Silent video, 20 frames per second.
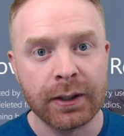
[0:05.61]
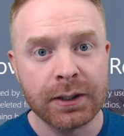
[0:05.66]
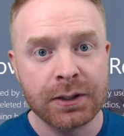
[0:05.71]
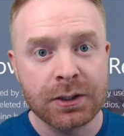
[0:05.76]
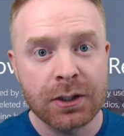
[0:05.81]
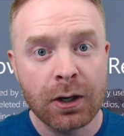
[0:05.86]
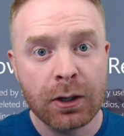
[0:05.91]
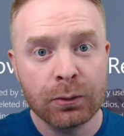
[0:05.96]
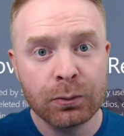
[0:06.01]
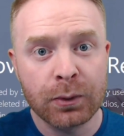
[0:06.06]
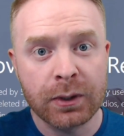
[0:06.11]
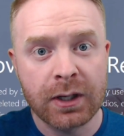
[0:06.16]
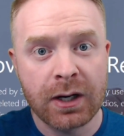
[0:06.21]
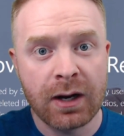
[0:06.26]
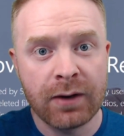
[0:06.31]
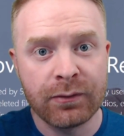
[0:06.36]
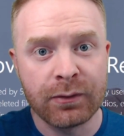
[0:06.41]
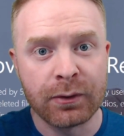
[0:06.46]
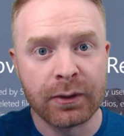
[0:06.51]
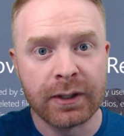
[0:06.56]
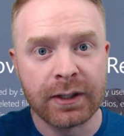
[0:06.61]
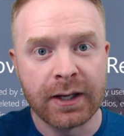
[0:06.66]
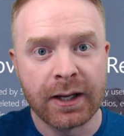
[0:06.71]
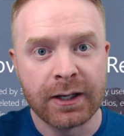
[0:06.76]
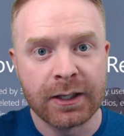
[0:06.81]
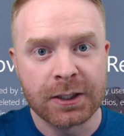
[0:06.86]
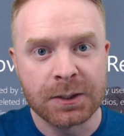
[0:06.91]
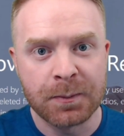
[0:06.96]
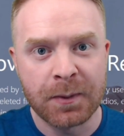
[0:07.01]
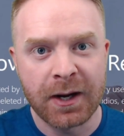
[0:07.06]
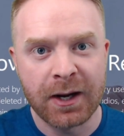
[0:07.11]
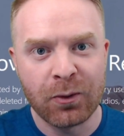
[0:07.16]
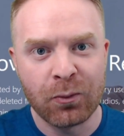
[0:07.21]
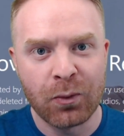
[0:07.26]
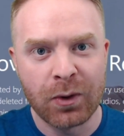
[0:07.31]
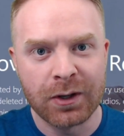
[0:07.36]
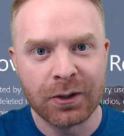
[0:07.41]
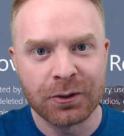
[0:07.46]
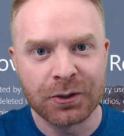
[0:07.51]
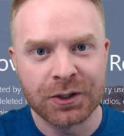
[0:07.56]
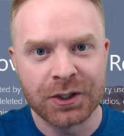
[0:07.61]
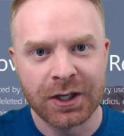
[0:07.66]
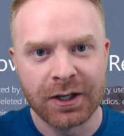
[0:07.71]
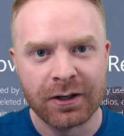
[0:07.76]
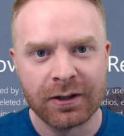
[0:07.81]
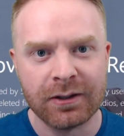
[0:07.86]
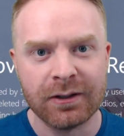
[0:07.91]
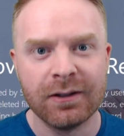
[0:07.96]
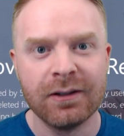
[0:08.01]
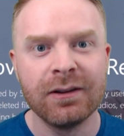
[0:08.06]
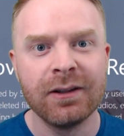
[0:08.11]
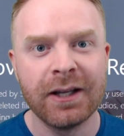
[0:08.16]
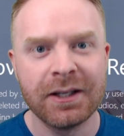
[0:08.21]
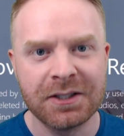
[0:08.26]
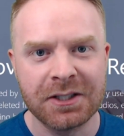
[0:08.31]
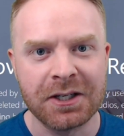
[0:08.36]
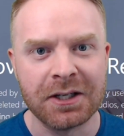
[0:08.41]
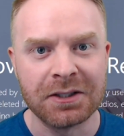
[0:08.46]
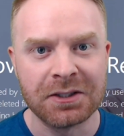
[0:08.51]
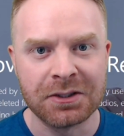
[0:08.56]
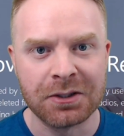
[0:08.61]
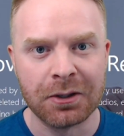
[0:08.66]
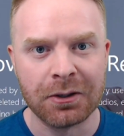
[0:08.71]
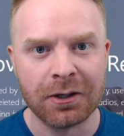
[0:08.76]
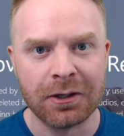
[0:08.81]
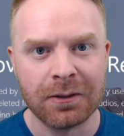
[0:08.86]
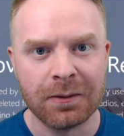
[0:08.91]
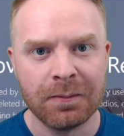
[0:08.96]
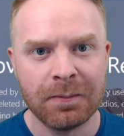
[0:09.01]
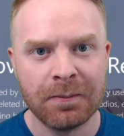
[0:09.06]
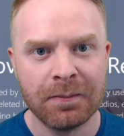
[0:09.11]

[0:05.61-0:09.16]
It's called Recoverit and it's by Wondershare. Let's get started.